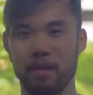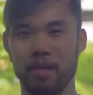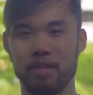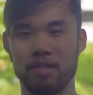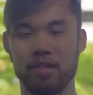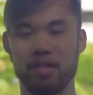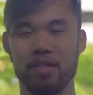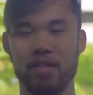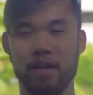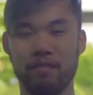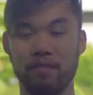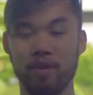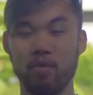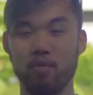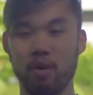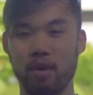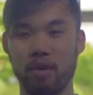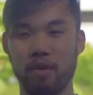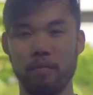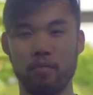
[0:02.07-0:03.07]
because it's
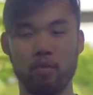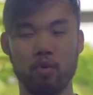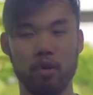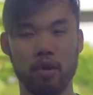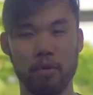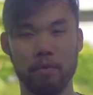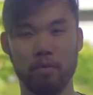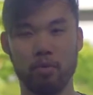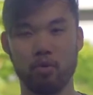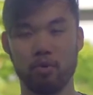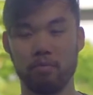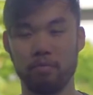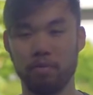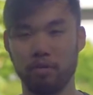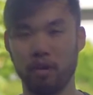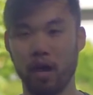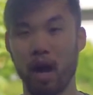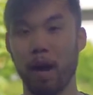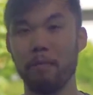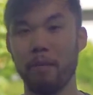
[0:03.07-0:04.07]
definitely one of the more important
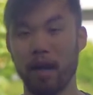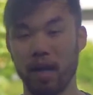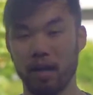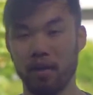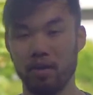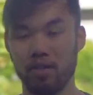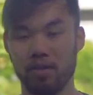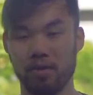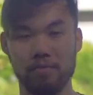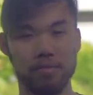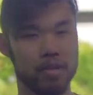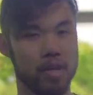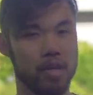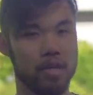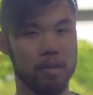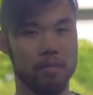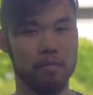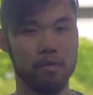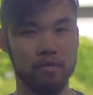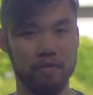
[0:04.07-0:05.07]
plot mechanisms
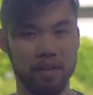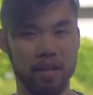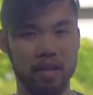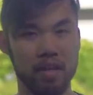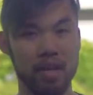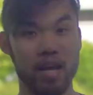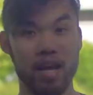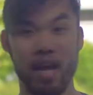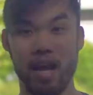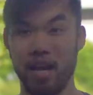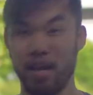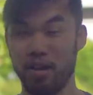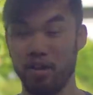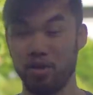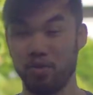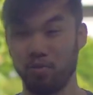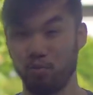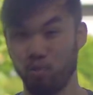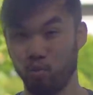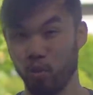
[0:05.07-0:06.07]
in the movie, and
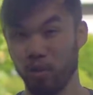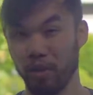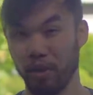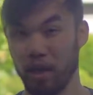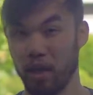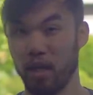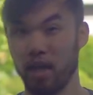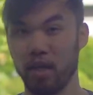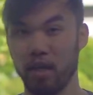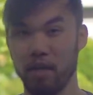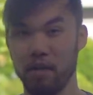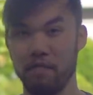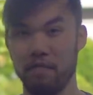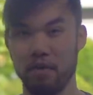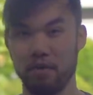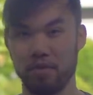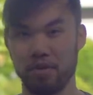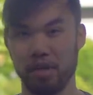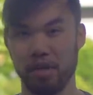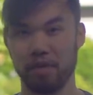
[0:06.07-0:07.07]
it's really
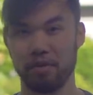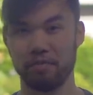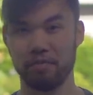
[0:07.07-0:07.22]
confusing.